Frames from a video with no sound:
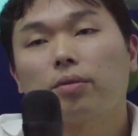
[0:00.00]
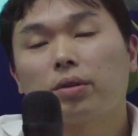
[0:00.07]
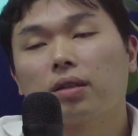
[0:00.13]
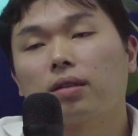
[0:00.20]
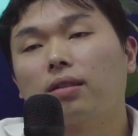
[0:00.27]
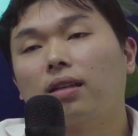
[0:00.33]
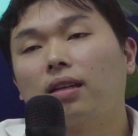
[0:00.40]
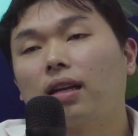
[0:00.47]
Well,
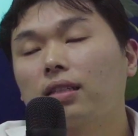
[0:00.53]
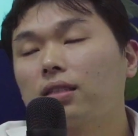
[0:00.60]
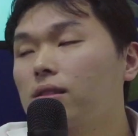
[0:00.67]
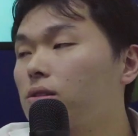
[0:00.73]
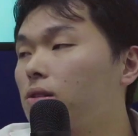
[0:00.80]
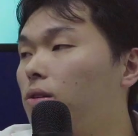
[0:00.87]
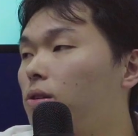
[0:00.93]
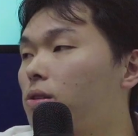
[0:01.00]
the, the
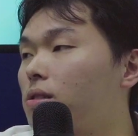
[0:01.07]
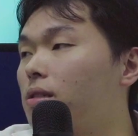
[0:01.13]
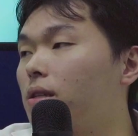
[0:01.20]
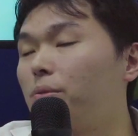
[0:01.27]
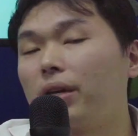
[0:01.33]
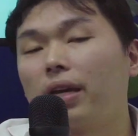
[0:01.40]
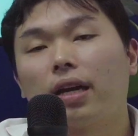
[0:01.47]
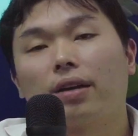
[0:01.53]
largest cost that
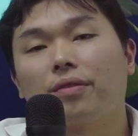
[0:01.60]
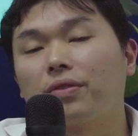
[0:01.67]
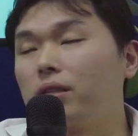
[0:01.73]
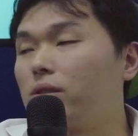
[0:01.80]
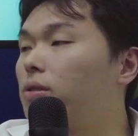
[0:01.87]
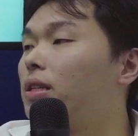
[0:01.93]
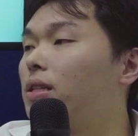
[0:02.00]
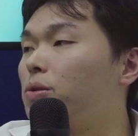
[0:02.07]
yeah. Mm. we have
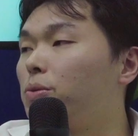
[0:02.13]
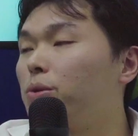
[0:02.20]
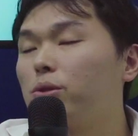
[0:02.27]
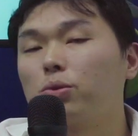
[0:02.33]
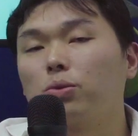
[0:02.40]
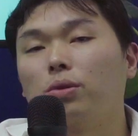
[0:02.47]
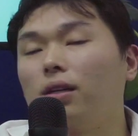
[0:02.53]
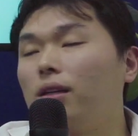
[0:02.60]
is there's
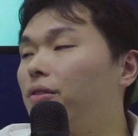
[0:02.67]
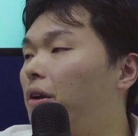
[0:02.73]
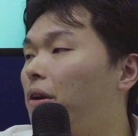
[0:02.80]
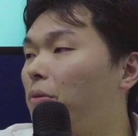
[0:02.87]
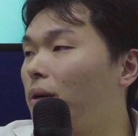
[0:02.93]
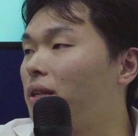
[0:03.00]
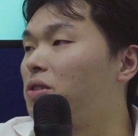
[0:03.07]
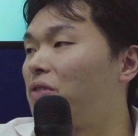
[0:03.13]
always two,
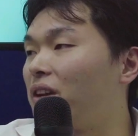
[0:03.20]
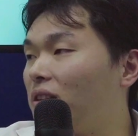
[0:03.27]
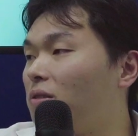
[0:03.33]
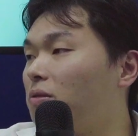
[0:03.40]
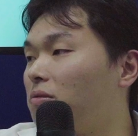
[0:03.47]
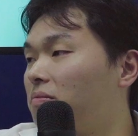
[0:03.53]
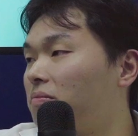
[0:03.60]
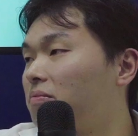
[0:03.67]
right? One is
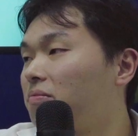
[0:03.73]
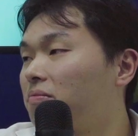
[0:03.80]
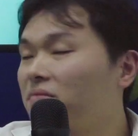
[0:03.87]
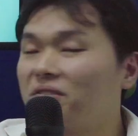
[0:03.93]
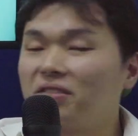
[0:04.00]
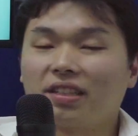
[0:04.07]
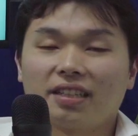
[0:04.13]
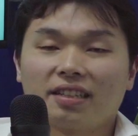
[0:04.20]
rental, of course,
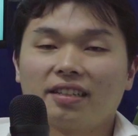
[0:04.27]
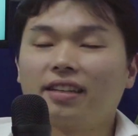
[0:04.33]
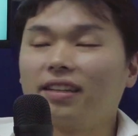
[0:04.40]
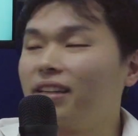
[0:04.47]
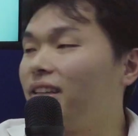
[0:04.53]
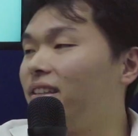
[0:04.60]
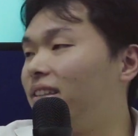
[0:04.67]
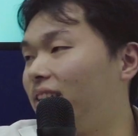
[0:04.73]
definitely,
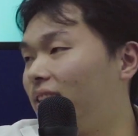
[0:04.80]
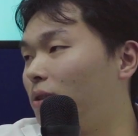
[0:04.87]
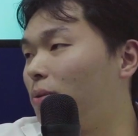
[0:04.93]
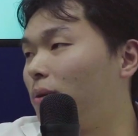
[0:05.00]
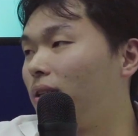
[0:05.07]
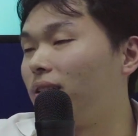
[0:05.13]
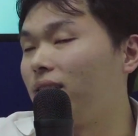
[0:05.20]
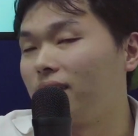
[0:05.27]
and then the other
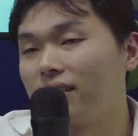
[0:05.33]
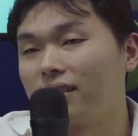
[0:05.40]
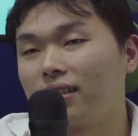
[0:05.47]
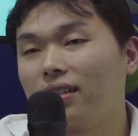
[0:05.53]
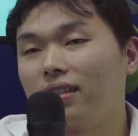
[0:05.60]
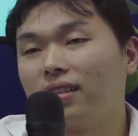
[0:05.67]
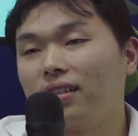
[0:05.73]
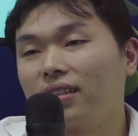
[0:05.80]
one is
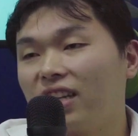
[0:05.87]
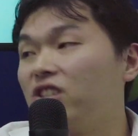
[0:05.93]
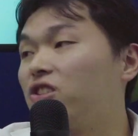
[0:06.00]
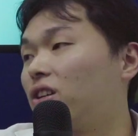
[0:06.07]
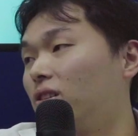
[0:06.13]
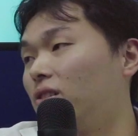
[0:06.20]
uh, HR